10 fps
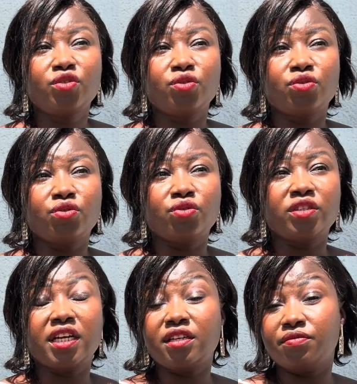to
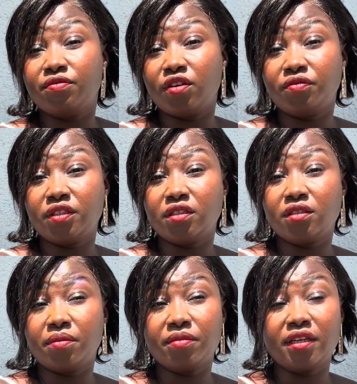get involved in
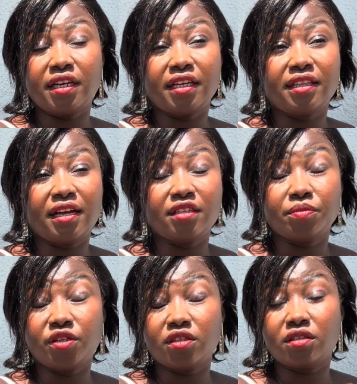something like that,
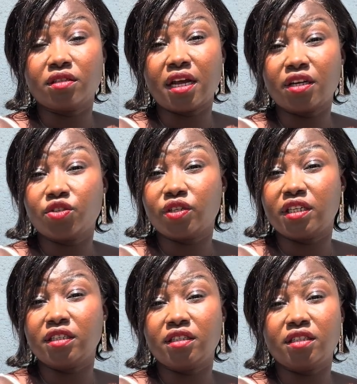because
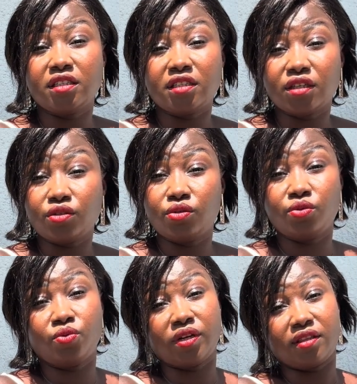actually it is a
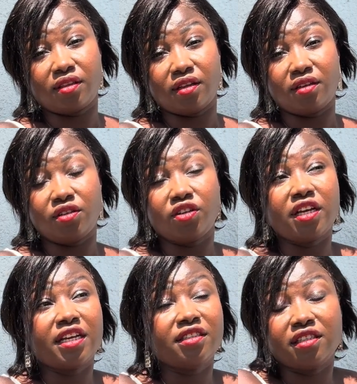two-way thing. You
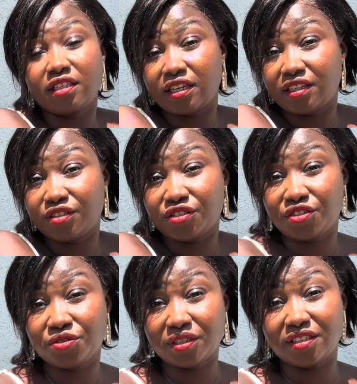guys decided to
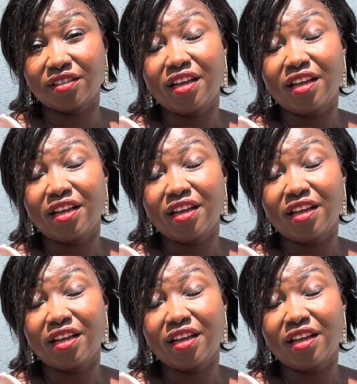do it.